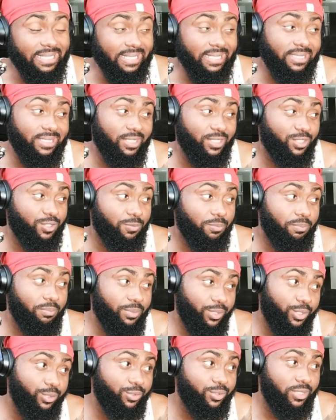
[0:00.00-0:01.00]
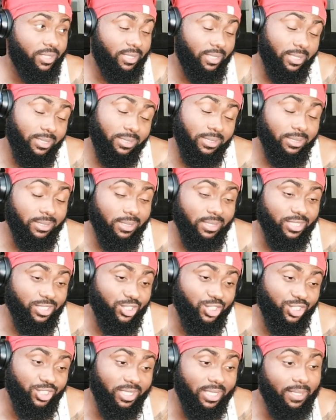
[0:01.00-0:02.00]
This is music. This is
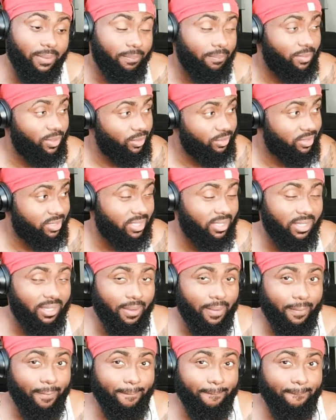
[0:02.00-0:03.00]
legit music.